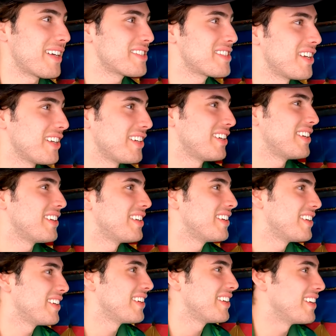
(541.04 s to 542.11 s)
Pakistan. Pakistan
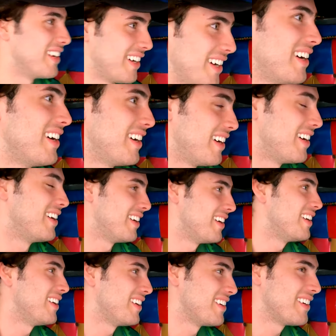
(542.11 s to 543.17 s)
good country. Ah ah ah.
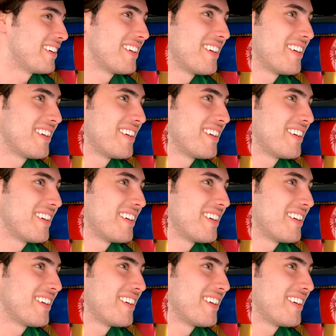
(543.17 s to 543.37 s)
ah.